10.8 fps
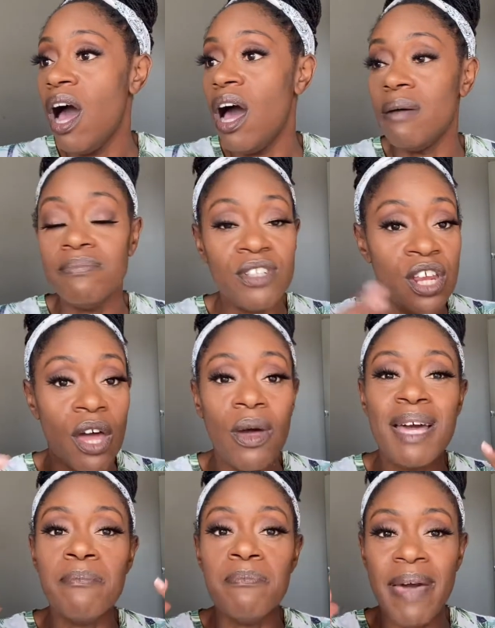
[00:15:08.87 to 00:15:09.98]

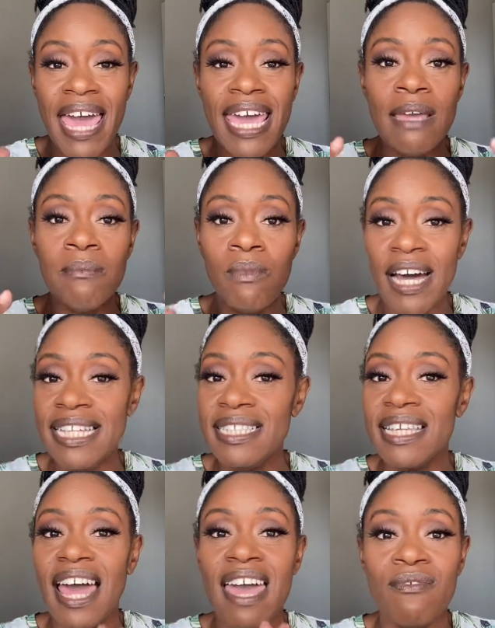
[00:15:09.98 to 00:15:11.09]
Bear in mind
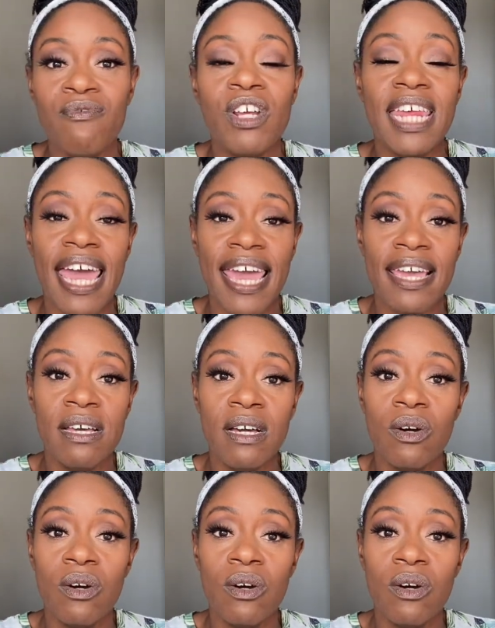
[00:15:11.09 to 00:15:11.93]
that every day